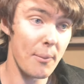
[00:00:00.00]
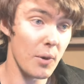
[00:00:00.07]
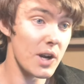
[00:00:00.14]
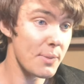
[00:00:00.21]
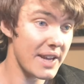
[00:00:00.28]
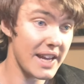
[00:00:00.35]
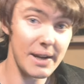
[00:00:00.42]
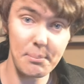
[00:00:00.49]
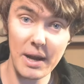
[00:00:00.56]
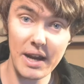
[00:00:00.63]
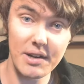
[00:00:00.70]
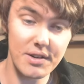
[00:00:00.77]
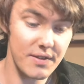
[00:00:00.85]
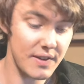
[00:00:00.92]
I'm going to be getting
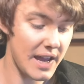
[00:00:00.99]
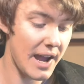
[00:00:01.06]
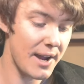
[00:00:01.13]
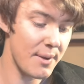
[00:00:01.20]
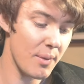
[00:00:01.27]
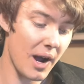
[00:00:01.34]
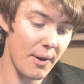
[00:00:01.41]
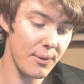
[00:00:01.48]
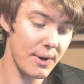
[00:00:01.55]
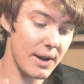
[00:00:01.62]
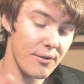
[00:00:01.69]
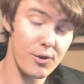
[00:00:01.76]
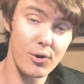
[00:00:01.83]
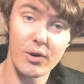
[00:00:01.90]
back into the game. I would
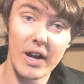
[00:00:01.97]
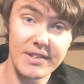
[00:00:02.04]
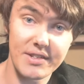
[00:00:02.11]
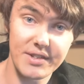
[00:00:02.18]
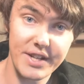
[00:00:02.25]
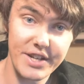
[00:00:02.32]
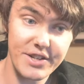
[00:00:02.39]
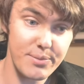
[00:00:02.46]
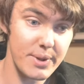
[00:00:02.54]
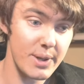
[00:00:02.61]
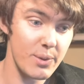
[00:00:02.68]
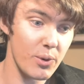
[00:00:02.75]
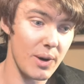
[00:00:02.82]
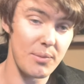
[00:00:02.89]
love you guys to teach
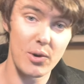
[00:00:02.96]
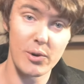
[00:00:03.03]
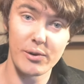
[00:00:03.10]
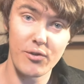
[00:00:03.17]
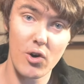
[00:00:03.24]
me what I'm doing